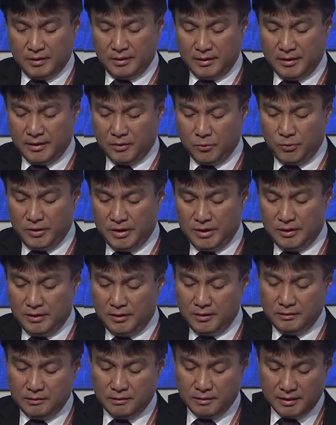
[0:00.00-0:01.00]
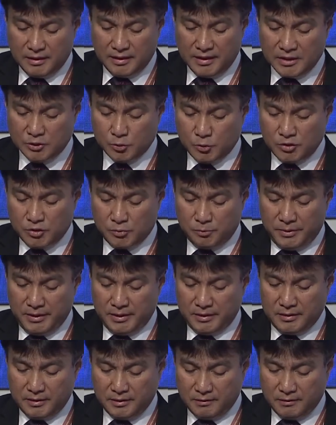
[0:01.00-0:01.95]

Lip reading: and we are, as we speak,